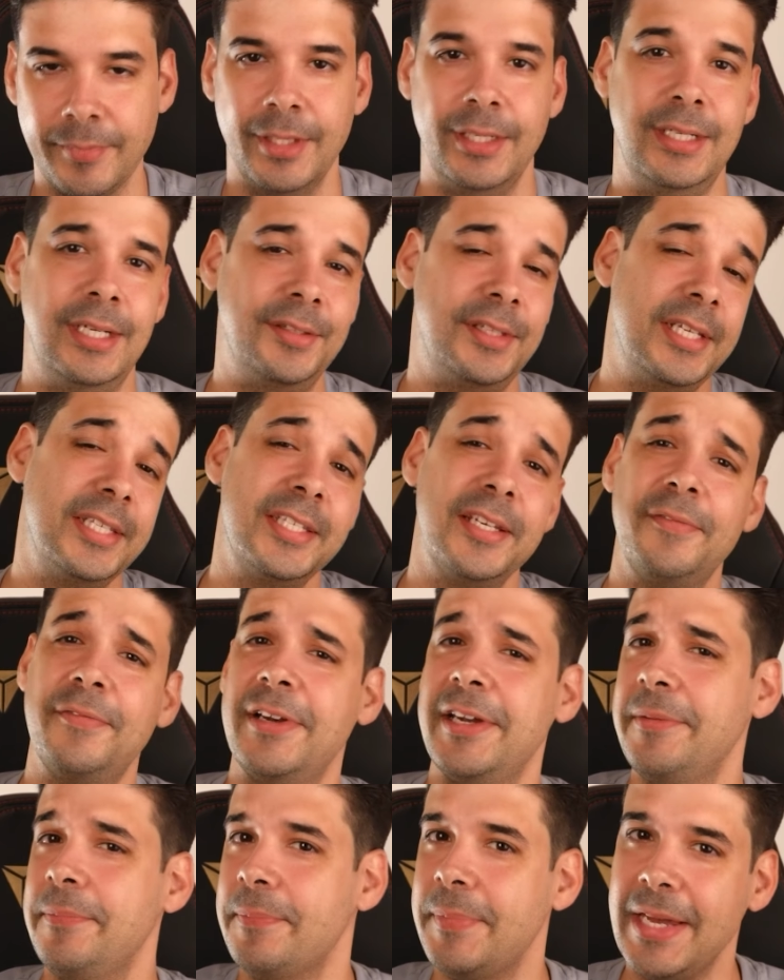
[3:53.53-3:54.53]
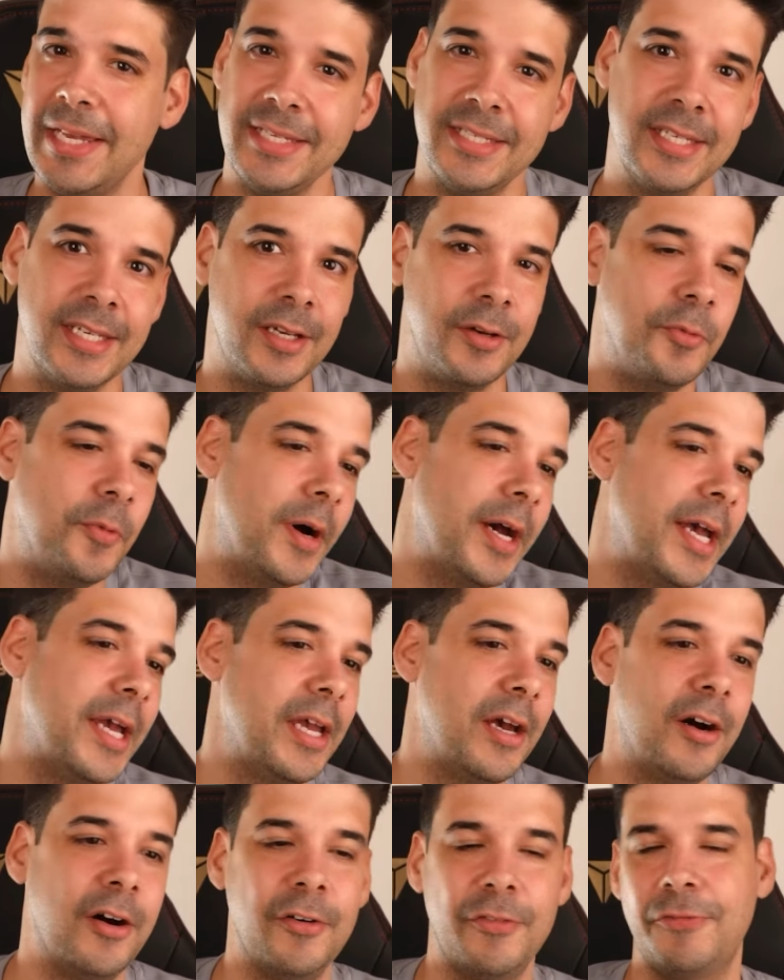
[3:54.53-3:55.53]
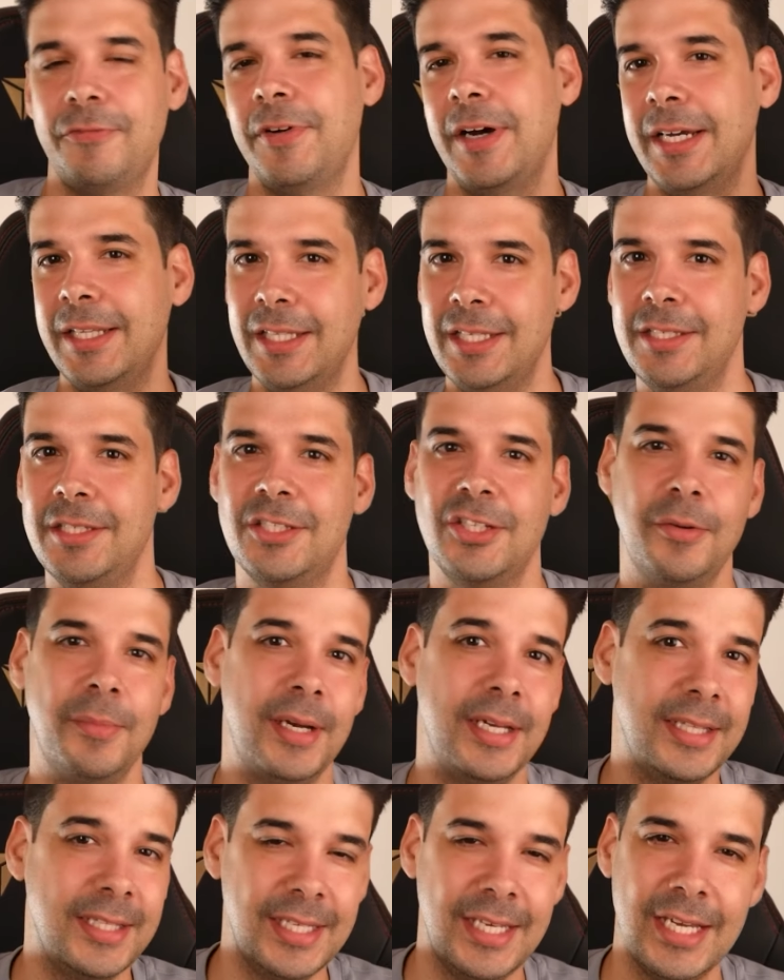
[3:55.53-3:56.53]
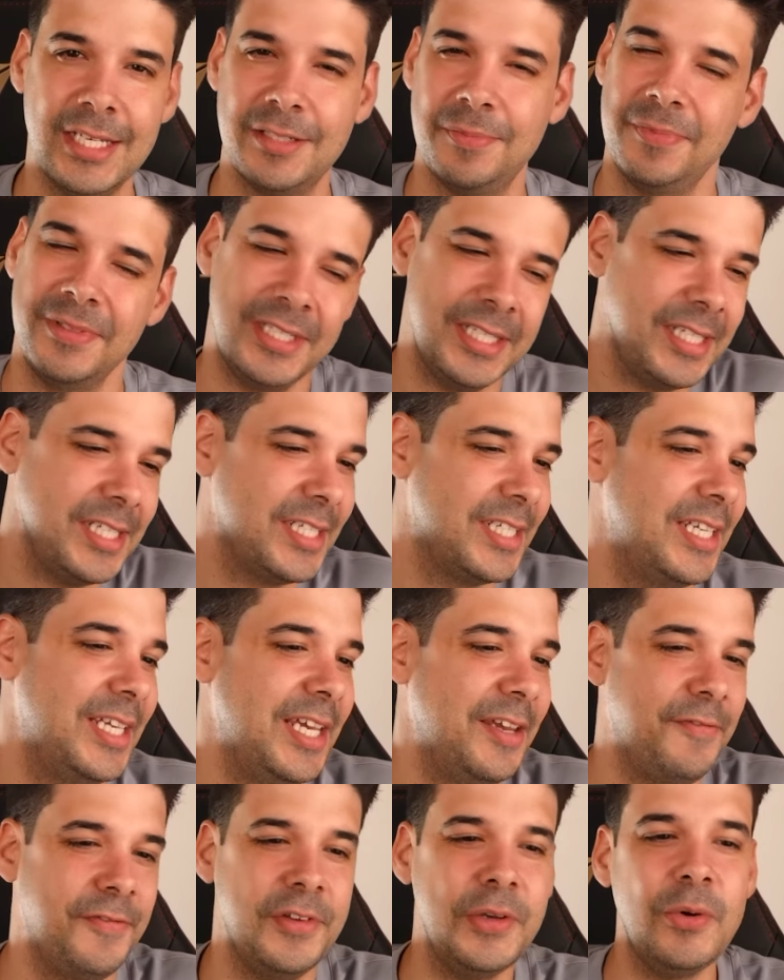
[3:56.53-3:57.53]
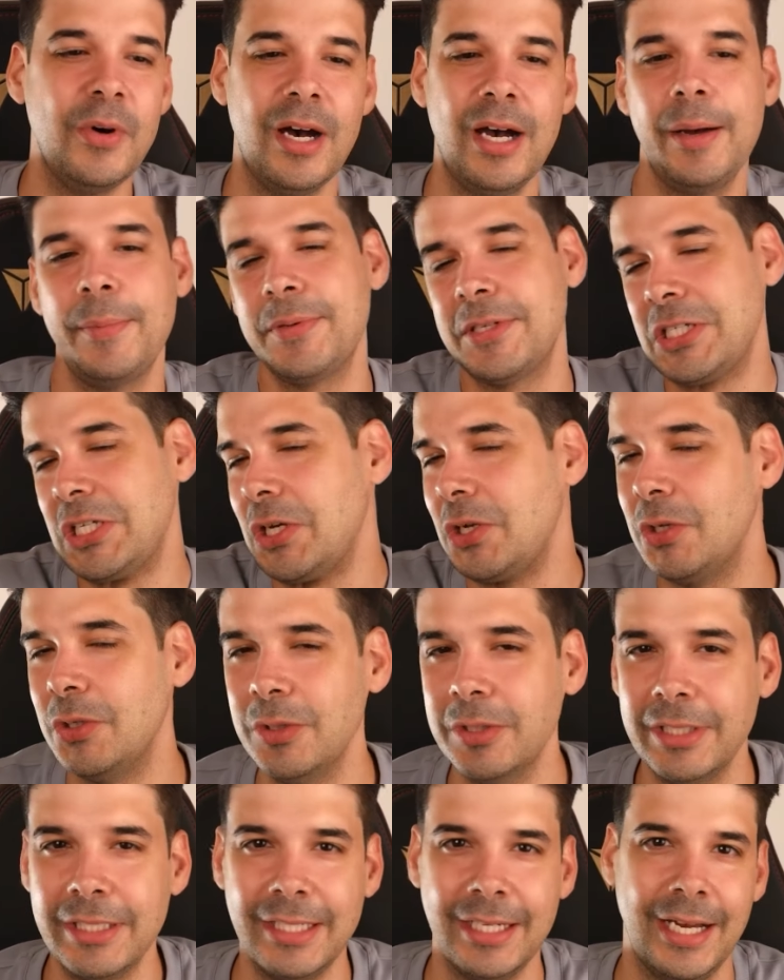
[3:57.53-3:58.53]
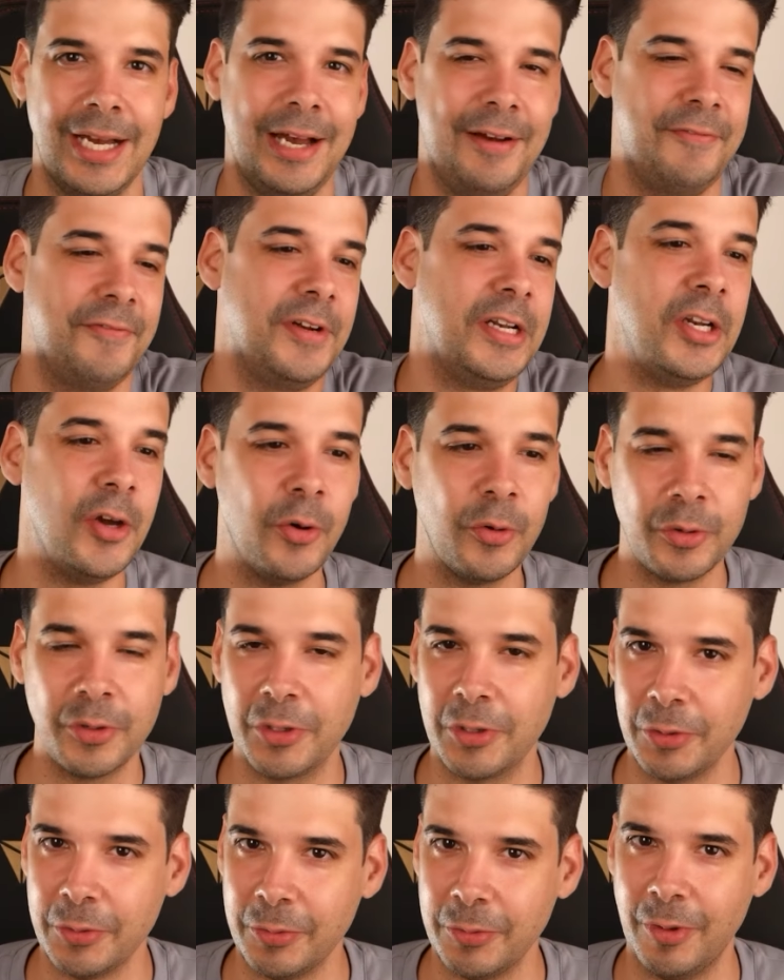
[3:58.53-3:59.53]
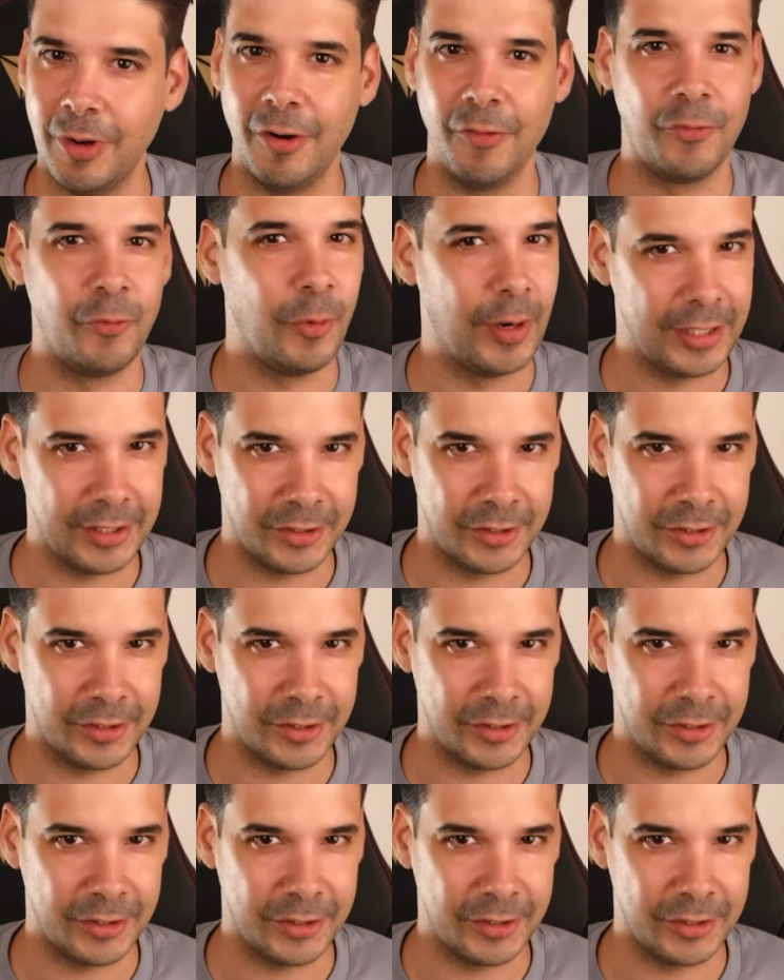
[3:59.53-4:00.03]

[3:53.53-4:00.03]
Now that's a very basic way of finding some ideas. This is if you absolutely have no clue of what to